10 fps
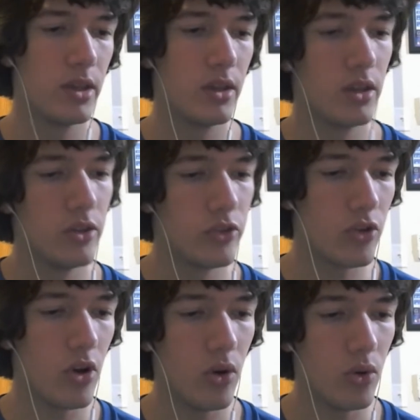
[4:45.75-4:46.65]

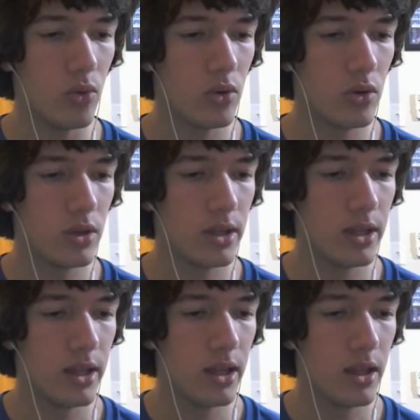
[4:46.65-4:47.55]
So
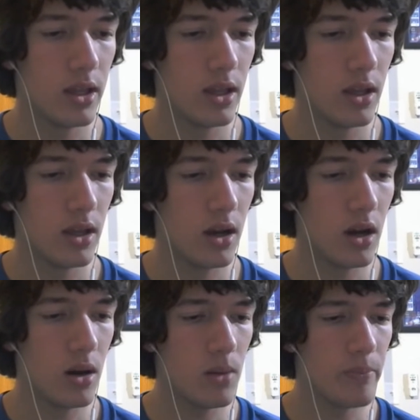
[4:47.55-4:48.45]

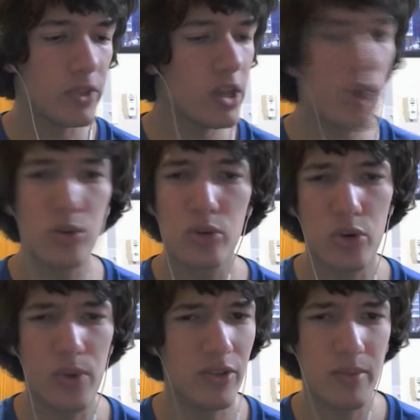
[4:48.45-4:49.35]
the other
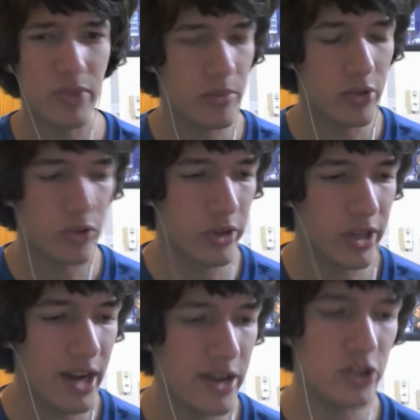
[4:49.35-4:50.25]
turnaround times, I'm just looking
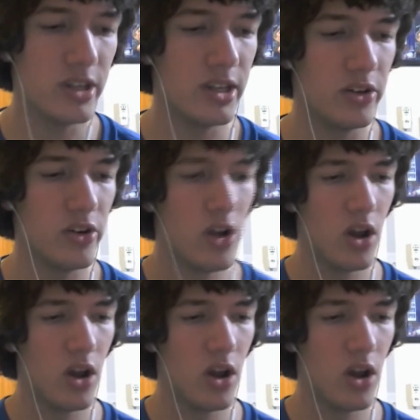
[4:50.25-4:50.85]
at a sheet here.